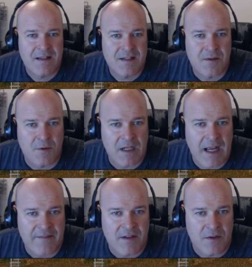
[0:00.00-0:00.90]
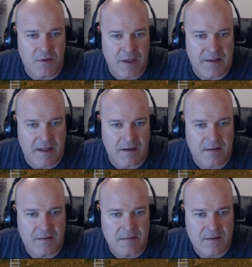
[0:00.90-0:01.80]
So we're gonna have to do it right there.
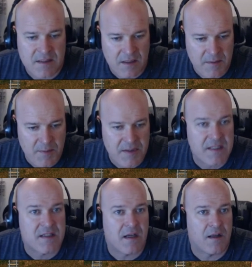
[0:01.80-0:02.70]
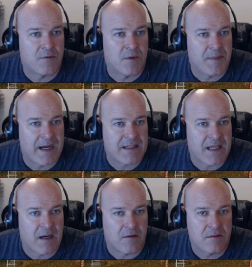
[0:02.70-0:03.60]
So let me put this other one back
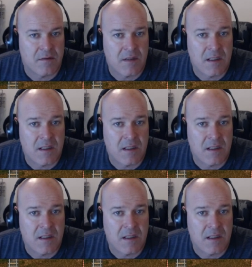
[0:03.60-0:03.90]
down.